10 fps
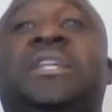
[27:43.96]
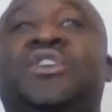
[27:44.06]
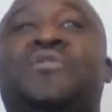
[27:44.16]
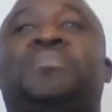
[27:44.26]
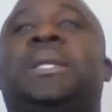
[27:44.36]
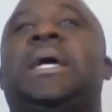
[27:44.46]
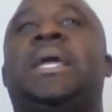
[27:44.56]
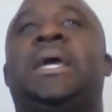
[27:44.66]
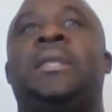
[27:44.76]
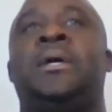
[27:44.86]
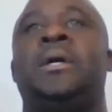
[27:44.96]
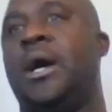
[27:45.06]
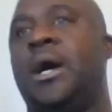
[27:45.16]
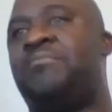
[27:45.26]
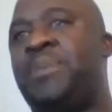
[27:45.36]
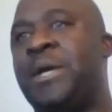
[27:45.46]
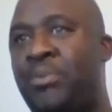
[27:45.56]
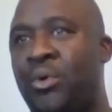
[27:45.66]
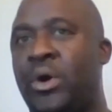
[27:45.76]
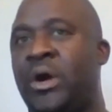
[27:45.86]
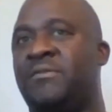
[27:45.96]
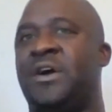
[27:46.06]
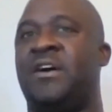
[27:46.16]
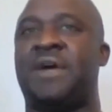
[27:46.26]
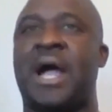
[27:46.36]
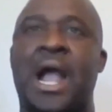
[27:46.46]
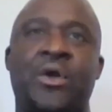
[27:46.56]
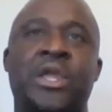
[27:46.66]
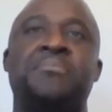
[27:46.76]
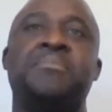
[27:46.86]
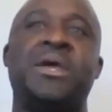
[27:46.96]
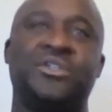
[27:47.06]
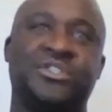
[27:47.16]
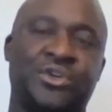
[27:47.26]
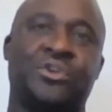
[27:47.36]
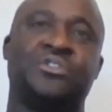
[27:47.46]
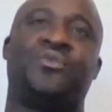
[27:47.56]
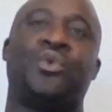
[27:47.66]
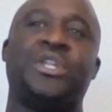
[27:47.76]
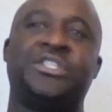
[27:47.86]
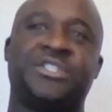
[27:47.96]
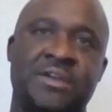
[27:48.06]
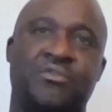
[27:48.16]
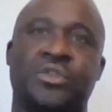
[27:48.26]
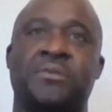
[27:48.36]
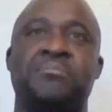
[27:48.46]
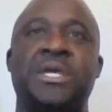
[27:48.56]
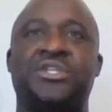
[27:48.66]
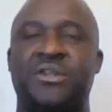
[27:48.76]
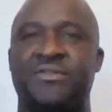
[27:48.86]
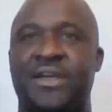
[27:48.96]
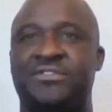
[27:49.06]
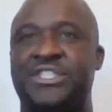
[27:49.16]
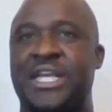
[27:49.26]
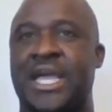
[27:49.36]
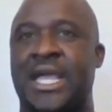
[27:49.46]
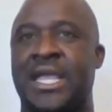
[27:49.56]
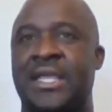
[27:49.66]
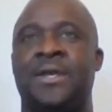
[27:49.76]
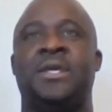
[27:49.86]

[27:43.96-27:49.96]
year plan of people, of hiring ministers for the mission of FCA,